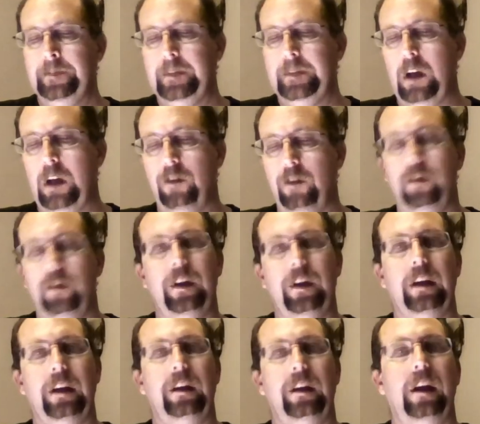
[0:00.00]
Also,
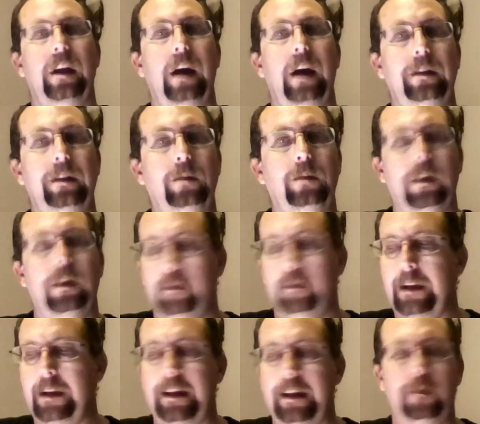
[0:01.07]
I did want to
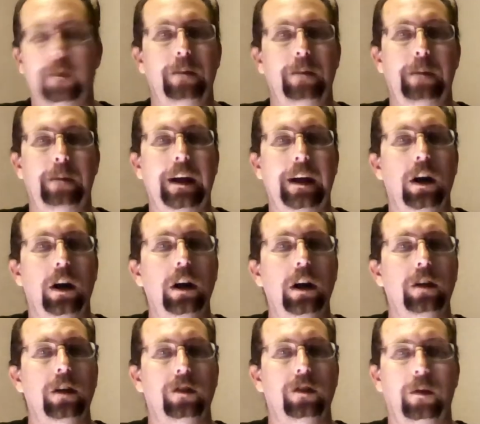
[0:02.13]
make that one bigger,
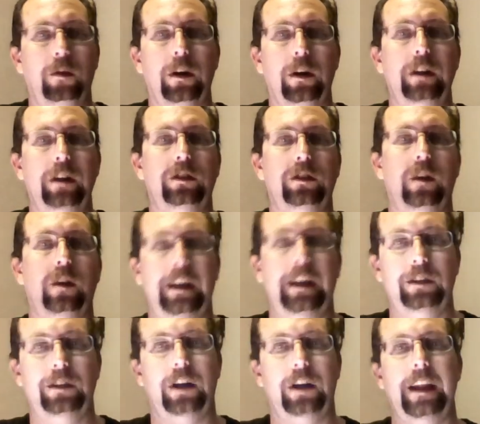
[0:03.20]
so we're going to go ahead and
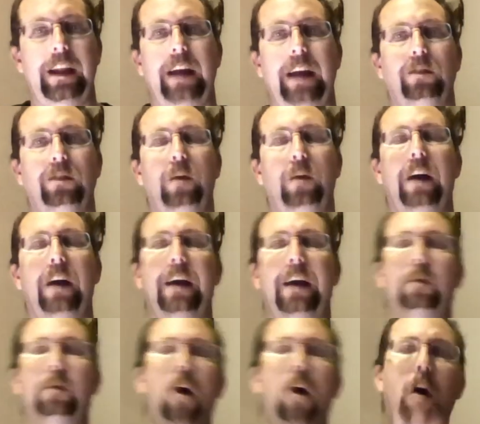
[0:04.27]
try that as well. That
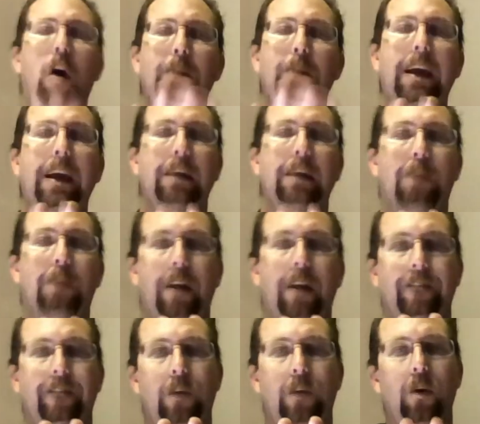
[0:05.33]
will all be in part
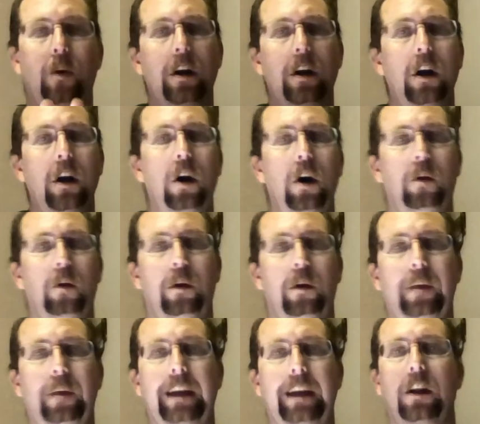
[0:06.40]
4, where
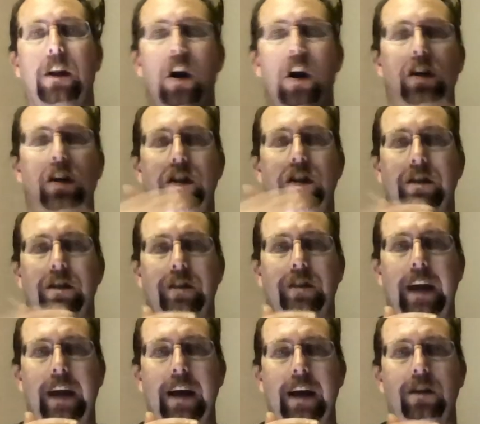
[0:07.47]
we enlarge the
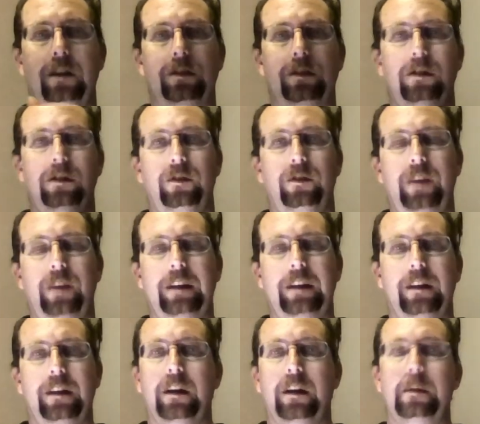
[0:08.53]
scale to fit a
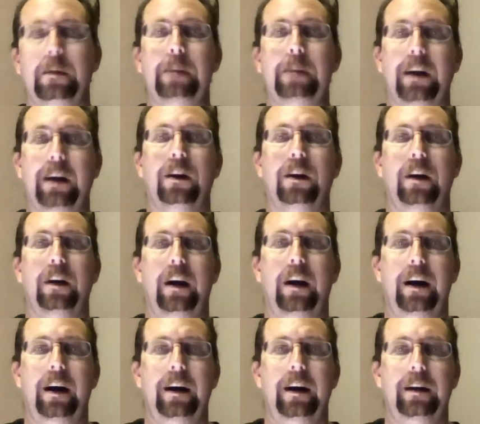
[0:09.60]
little bit bigger
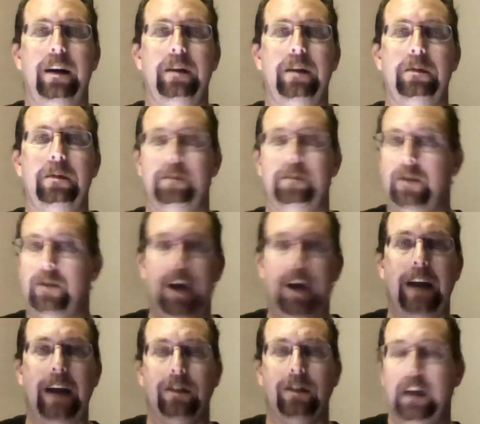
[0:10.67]

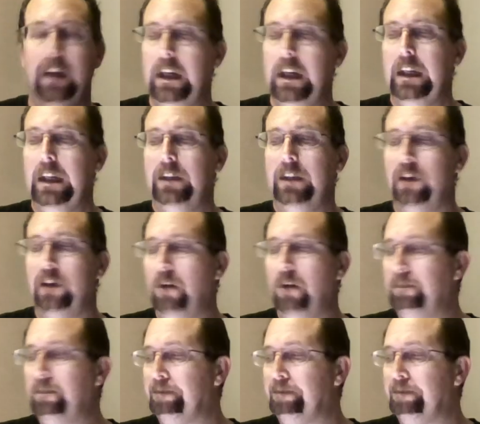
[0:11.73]
size. So,